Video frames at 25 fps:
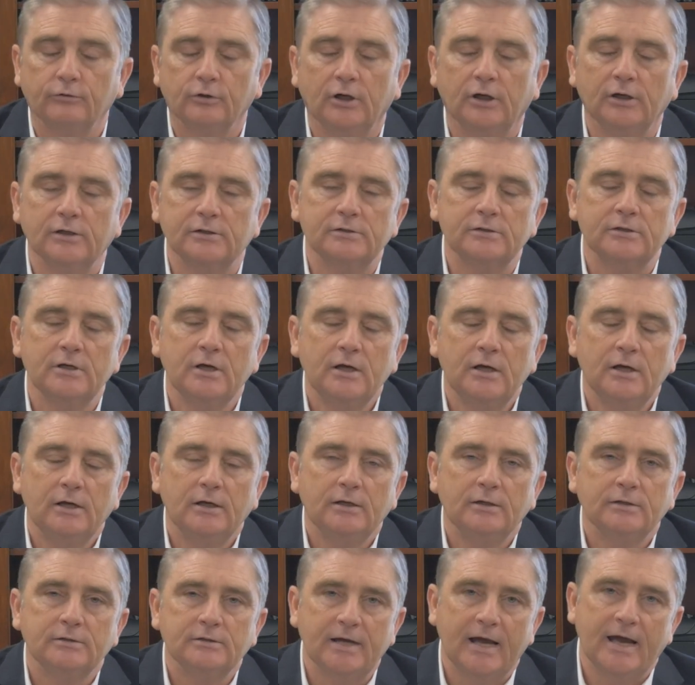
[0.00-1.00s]
us
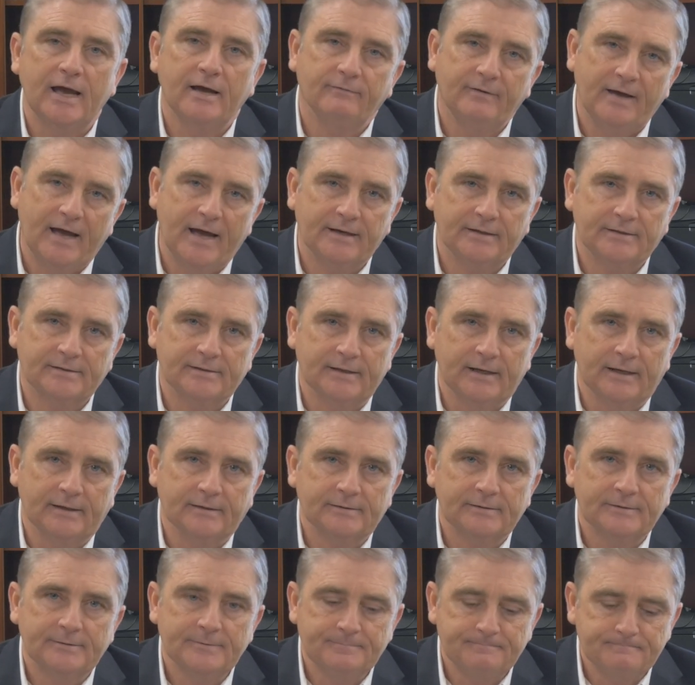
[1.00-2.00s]
to have
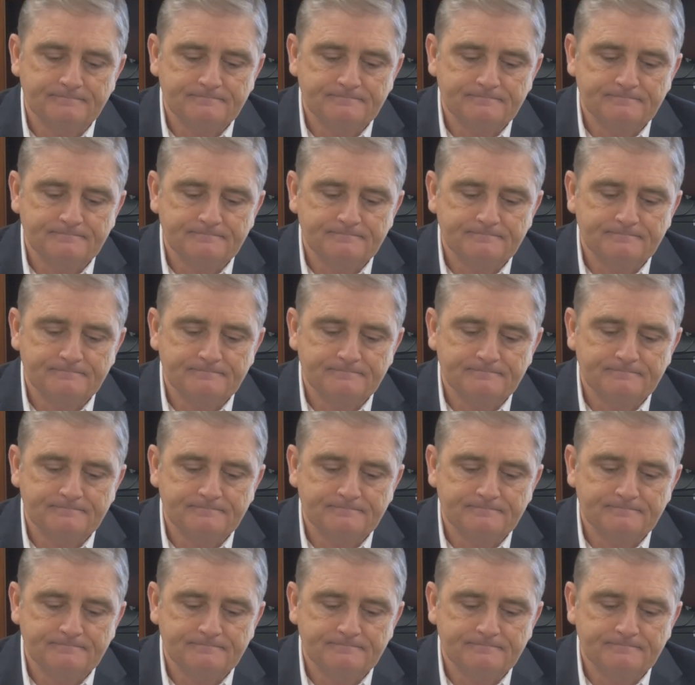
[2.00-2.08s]
access.